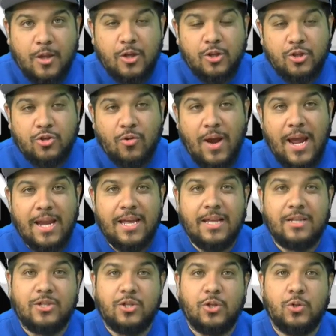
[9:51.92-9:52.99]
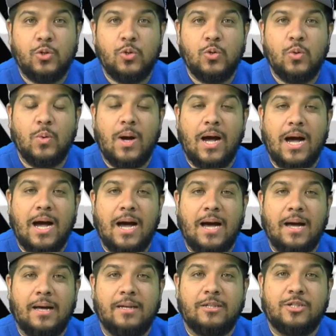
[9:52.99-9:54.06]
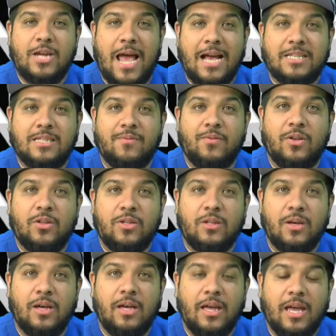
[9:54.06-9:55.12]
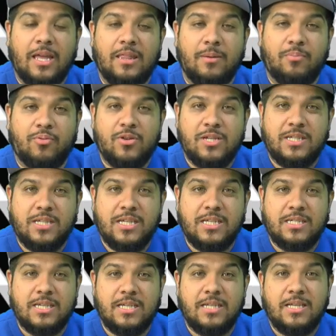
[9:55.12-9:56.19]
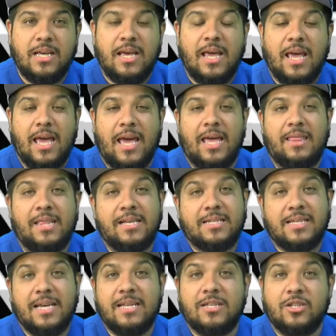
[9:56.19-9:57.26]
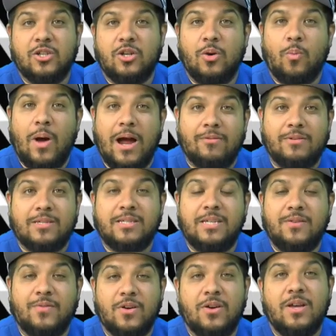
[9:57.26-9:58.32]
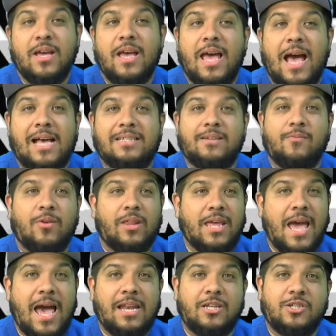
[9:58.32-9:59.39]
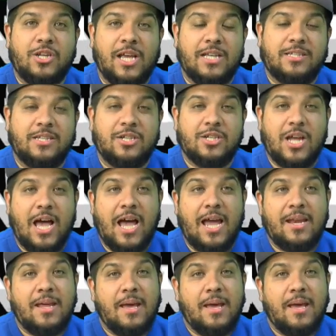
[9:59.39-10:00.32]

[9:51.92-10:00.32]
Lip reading: Traded to Jacksonville in the preseason. And this kid is a good wide receiver. Hasn't really had a chance to shine,